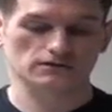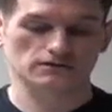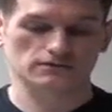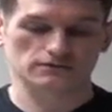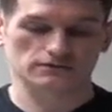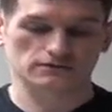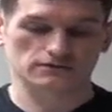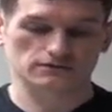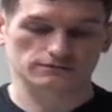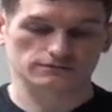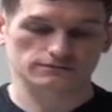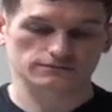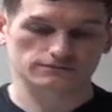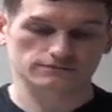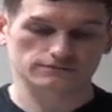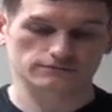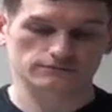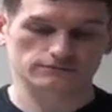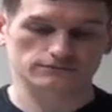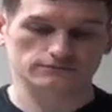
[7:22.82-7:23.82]

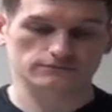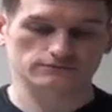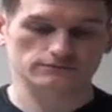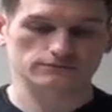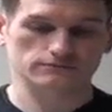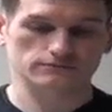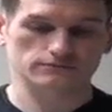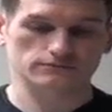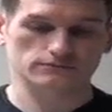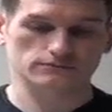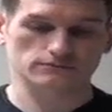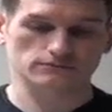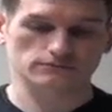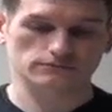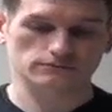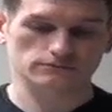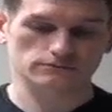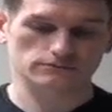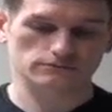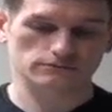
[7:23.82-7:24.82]

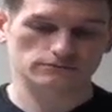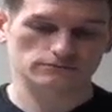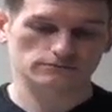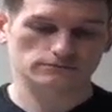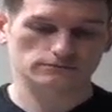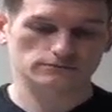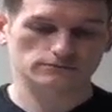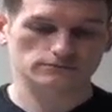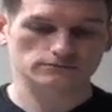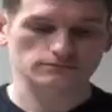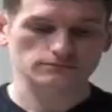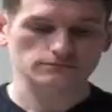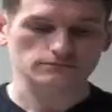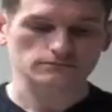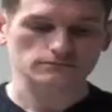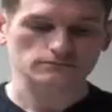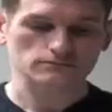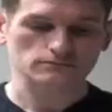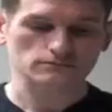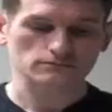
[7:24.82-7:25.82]

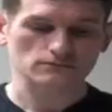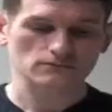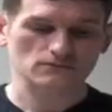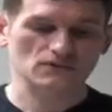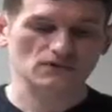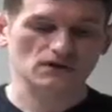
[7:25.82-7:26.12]
Nothing is said.